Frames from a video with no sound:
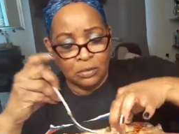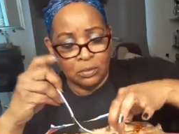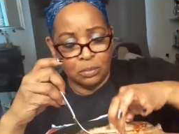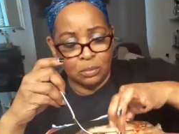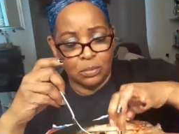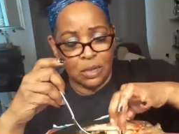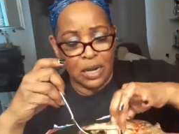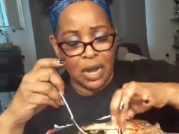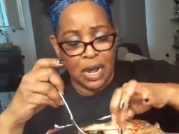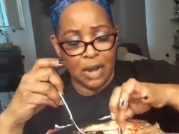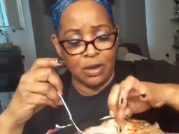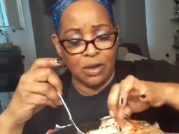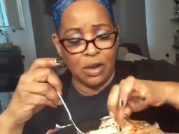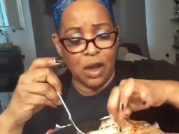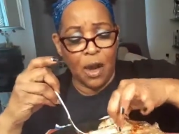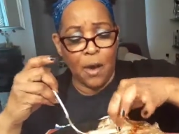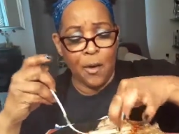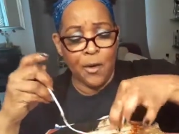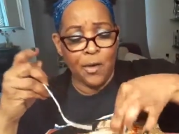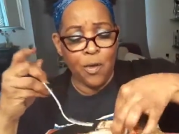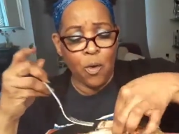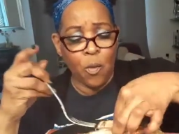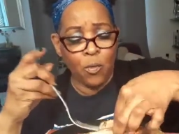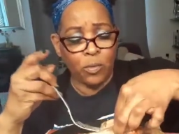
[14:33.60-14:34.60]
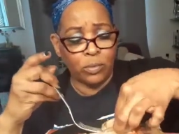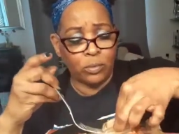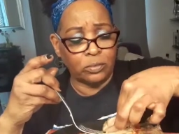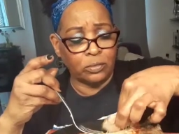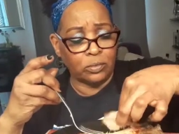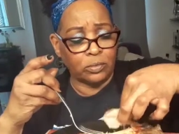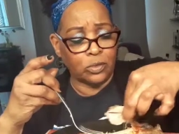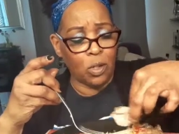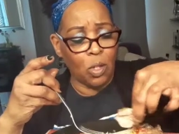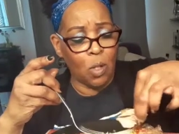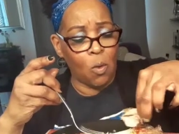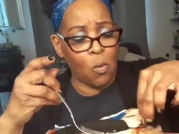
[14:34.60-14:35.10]
but I know
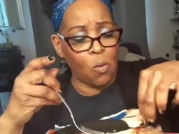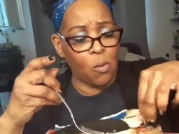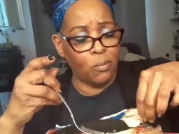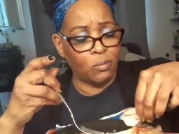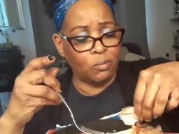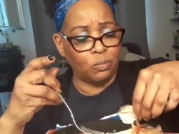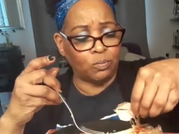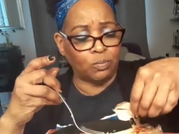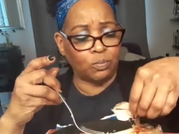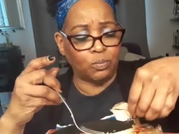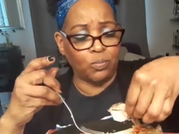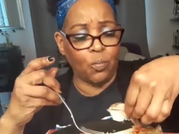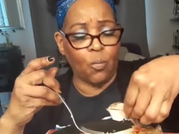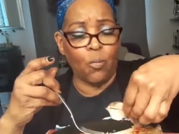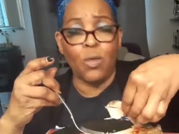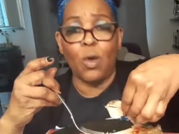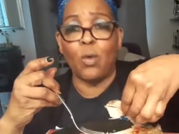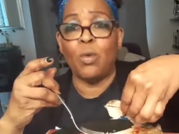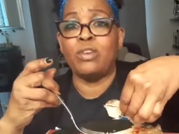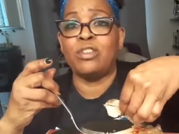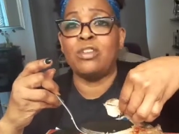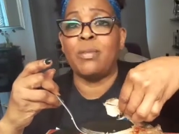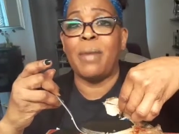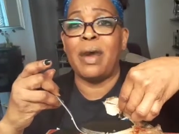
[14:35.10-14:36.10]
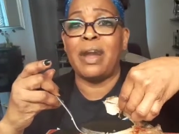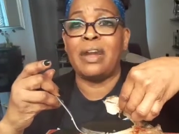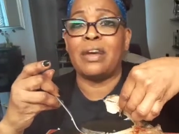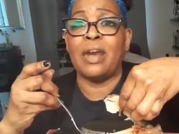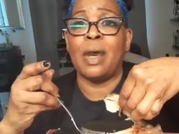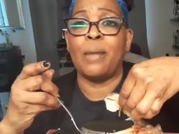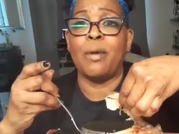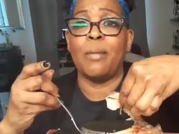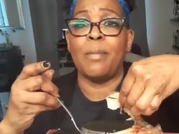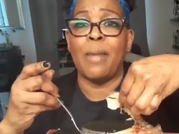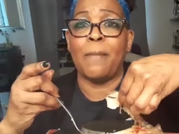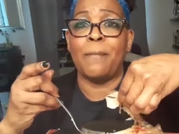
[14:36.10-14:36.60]
when somebody
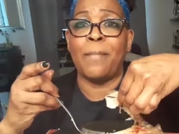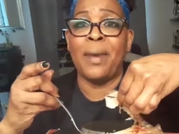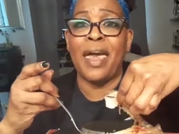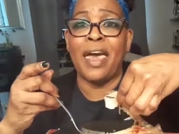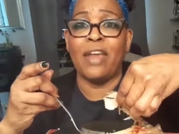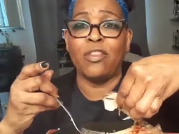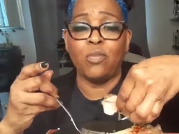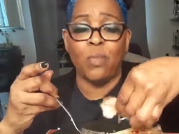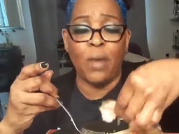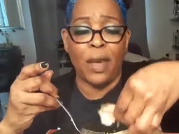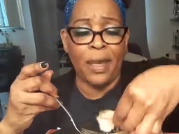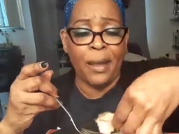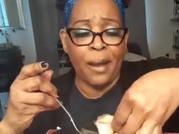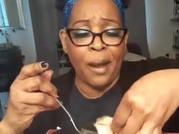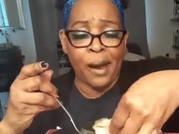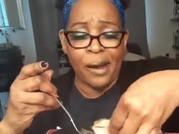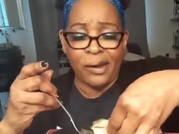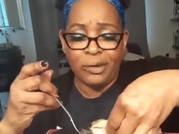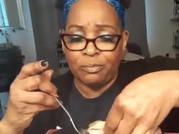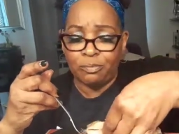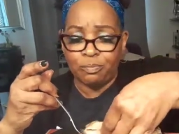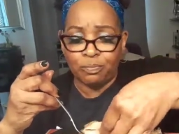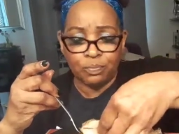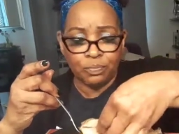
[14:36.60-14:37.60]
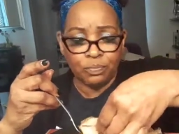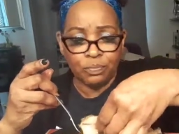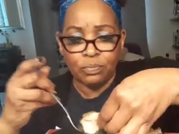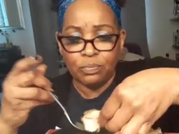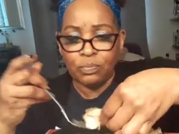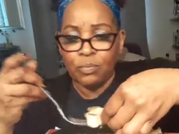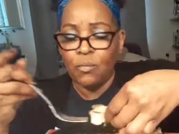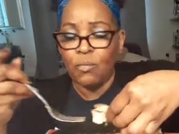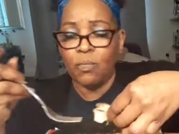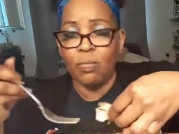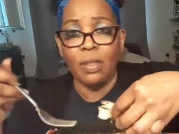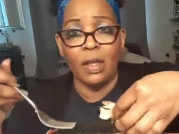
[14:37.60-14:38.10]
come in my pathway,
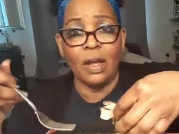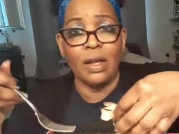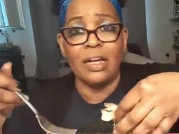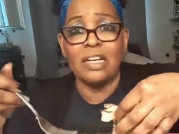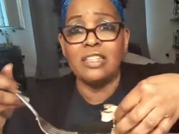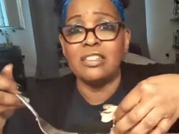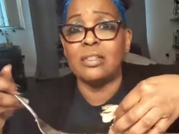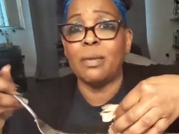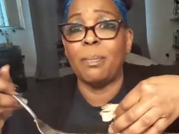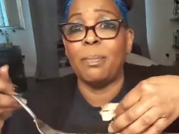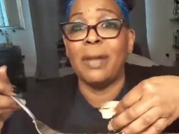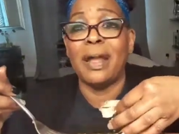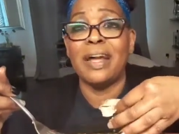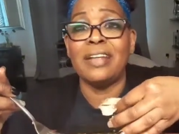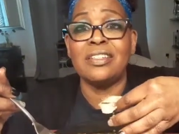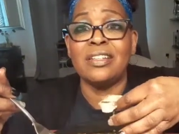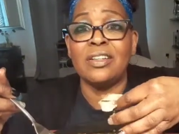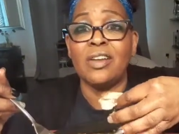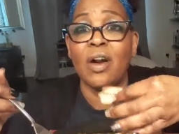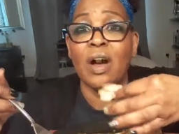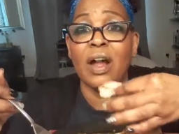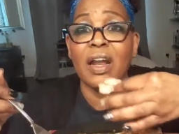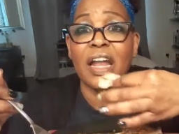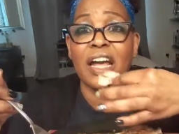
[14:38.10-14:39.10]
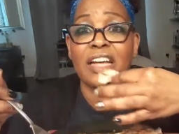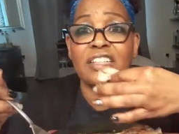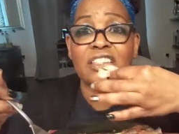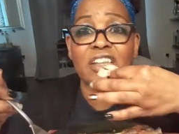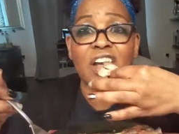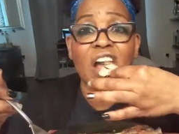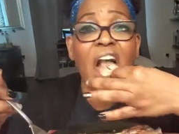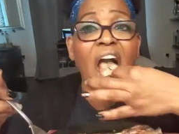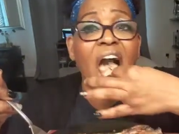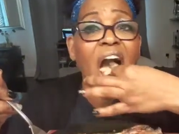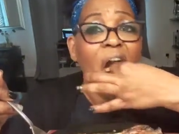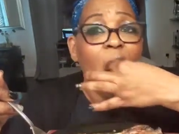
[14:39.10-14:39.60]
it's a blessing or a
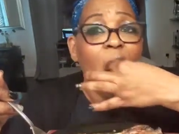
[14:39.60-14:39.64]
lesson.